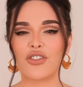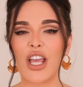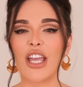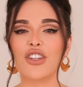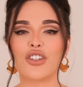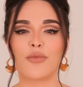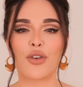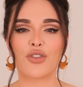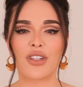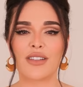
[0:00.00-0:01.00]
change your
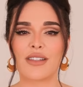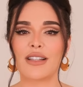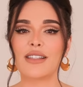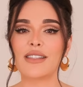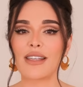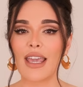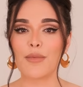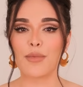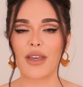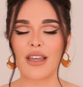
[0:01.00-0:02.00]
emotions and
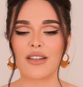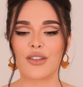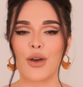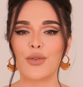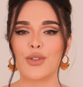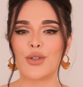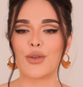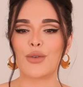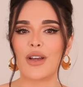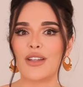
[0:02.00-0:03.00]
escape and go
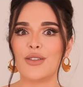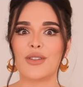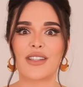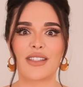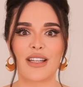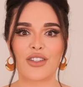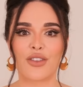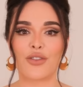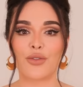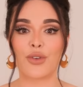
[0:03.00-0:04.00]
to a new
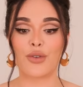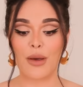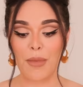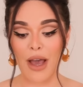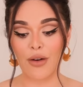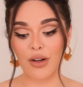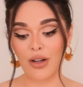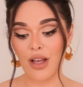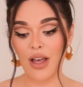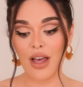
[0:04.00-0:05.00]
destination through a power